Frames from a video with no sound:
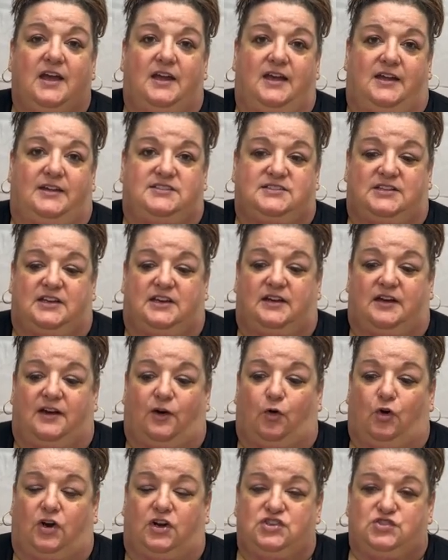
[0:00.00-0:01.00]
It's the
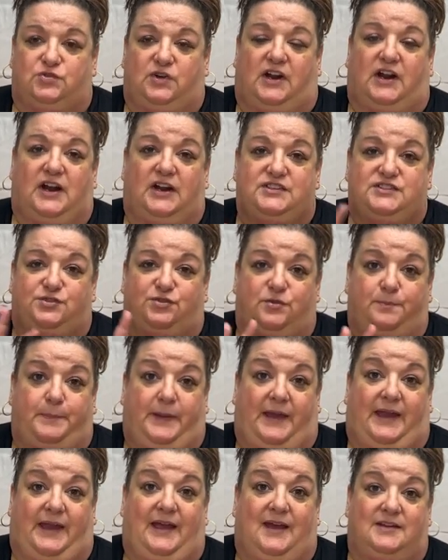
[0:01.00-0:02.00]
orchestra concert
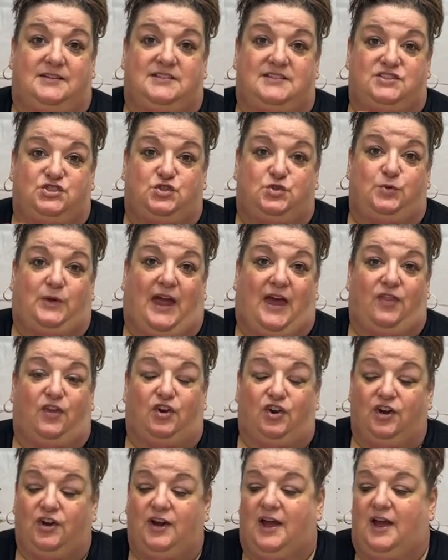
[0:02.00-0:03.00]
band
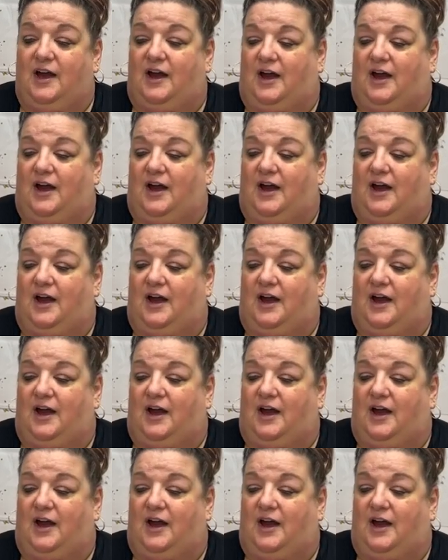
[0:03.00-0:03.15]
together.